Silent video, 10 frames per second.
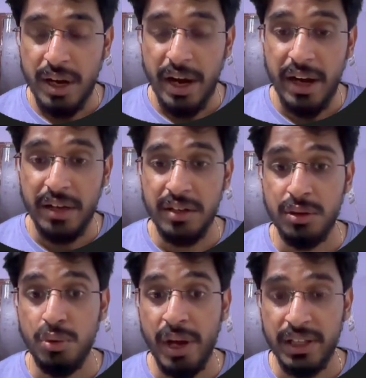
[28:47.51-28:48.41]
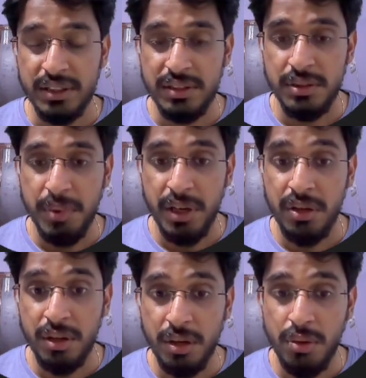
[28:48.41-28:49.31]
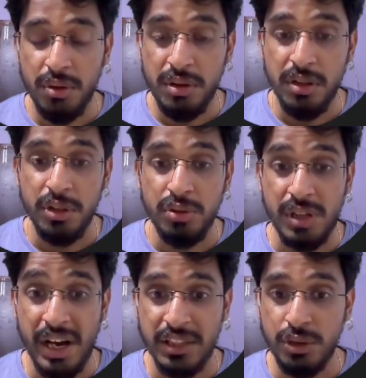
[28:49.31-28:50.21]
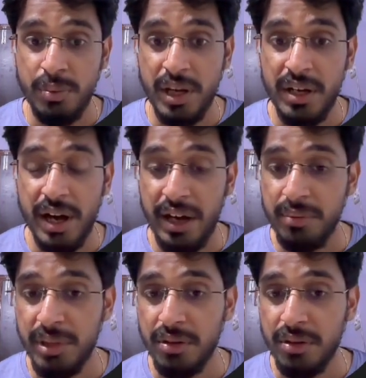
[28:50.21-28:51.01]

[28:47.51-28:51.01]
and to access this particular route, the user has to be an admin.